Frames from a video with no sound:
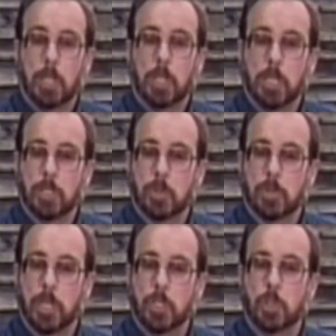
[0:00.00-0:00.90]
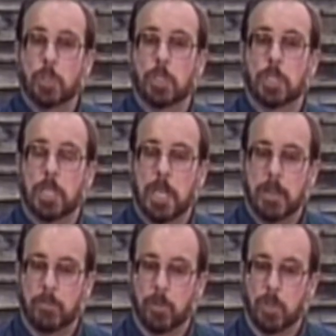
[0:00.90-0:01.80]
These are things you should
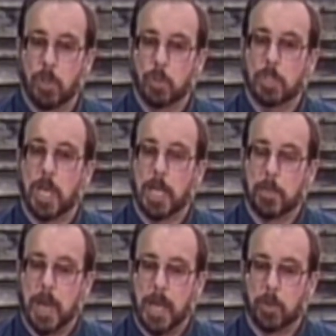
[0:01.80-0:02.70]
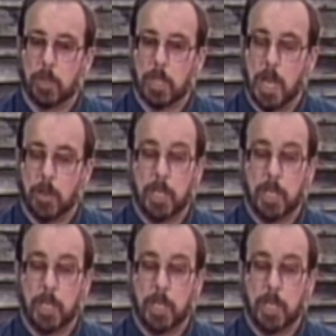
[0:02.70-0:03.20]
never use on a modern car.